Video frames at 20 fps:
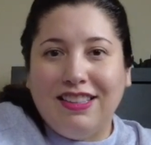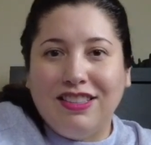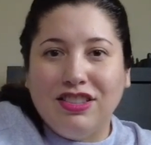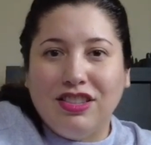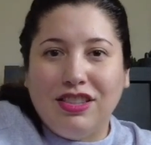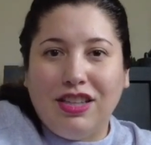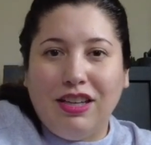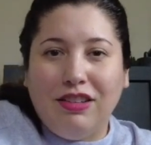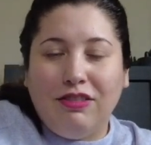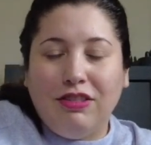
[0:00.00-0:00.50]
Should
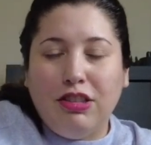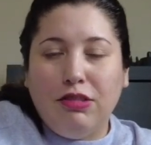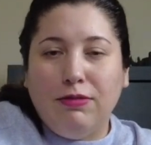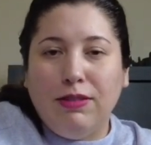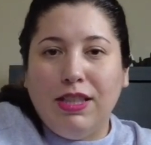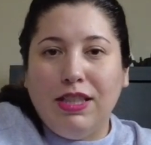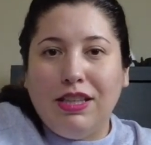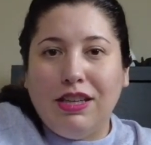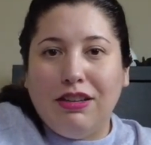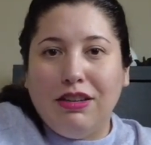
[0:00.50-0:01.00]
I
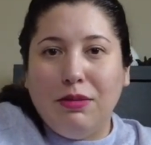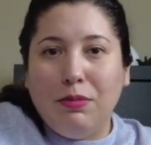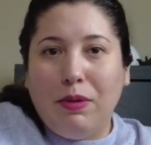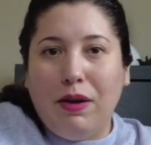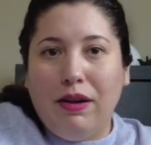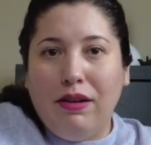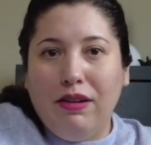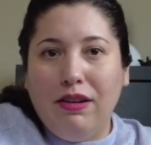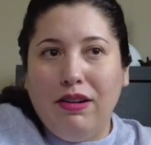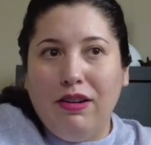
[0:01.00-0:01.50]
reread Harry
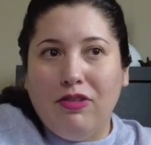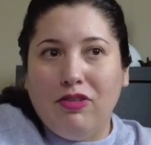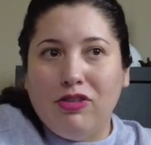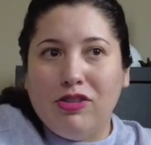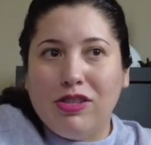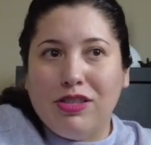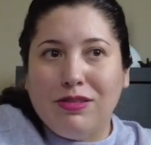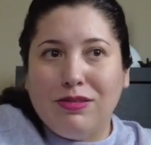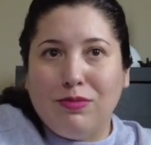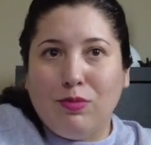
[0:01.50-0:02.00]
Potter or
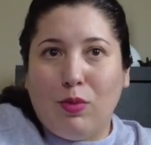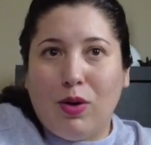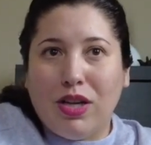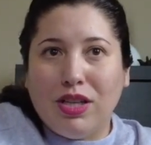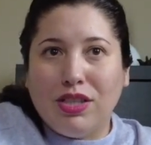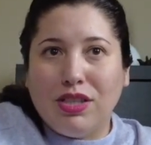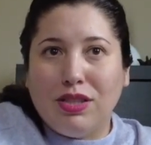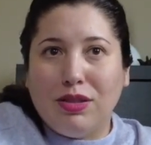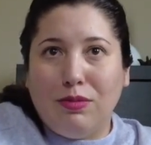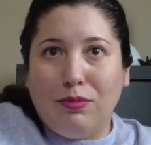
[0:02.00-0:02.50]
just
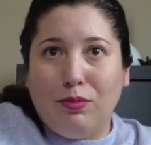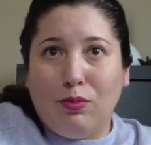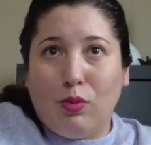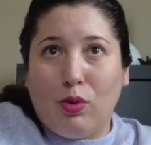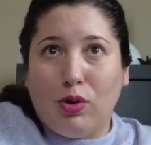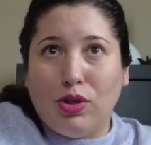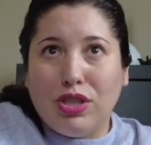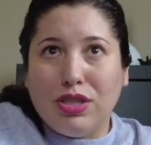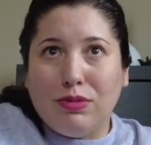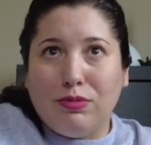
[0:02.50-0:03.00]

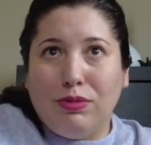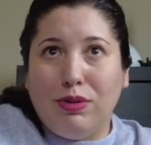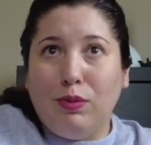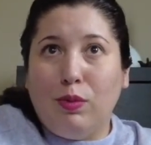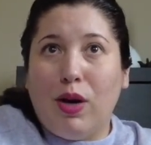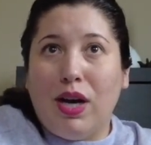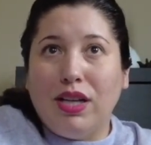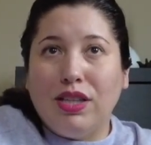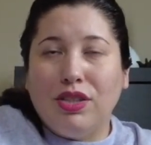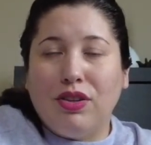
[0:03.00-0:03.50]

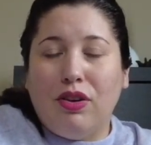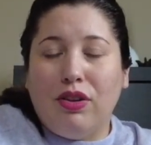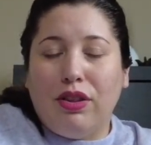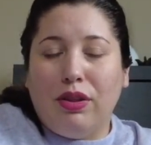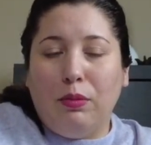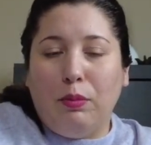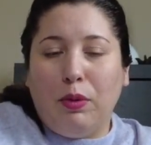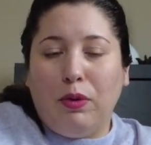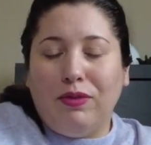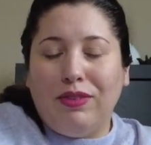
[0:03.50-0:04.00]
rewatch all the
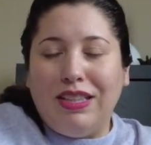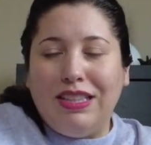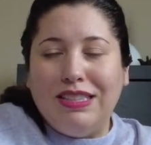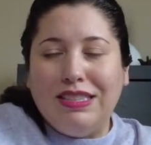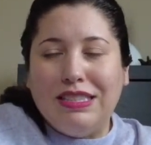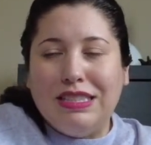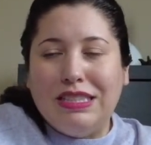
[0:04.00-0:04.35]
movies?